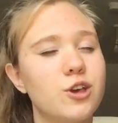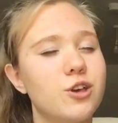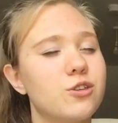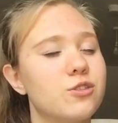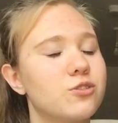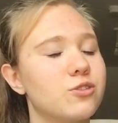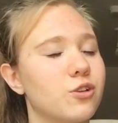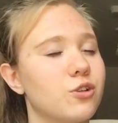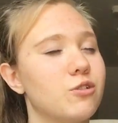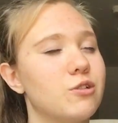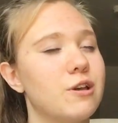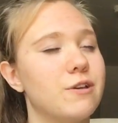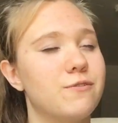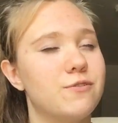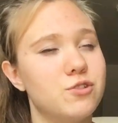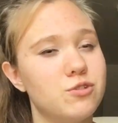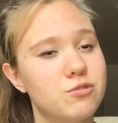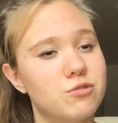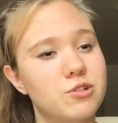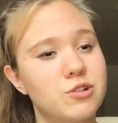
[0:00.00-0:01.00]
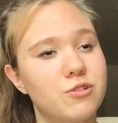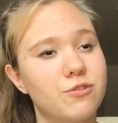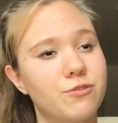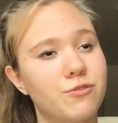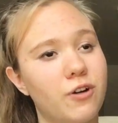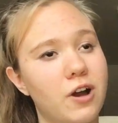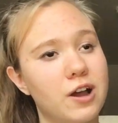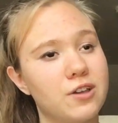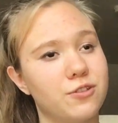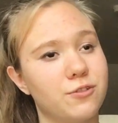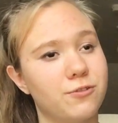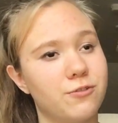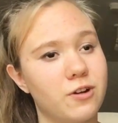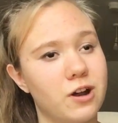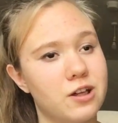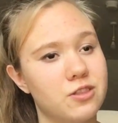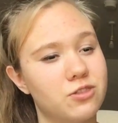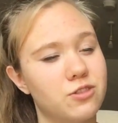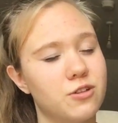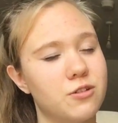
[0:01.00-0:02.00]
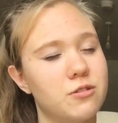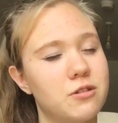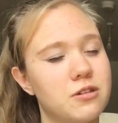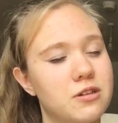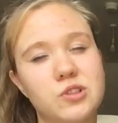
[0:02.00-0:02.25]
So if you can find a friend that